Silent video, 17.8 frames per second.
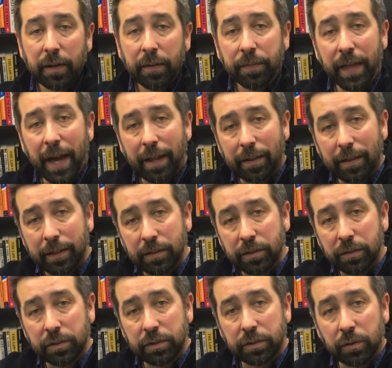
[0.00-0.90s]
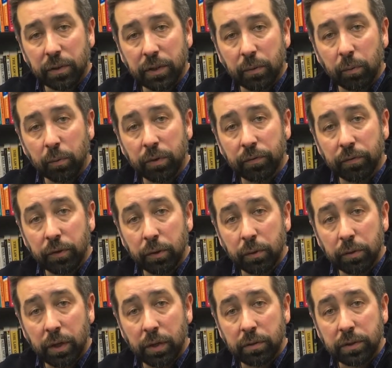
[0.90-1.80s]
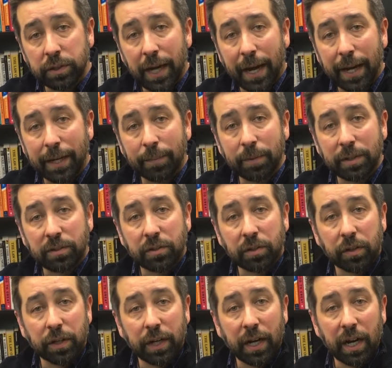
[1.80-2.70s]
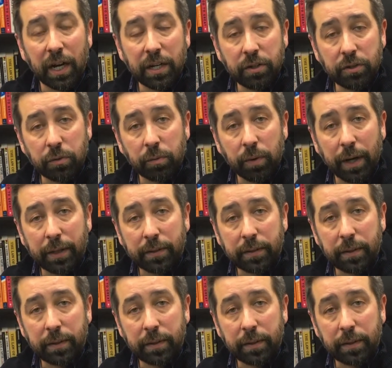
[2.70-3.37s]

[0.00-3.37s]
That lender is going to review those documents, they're going to underwrite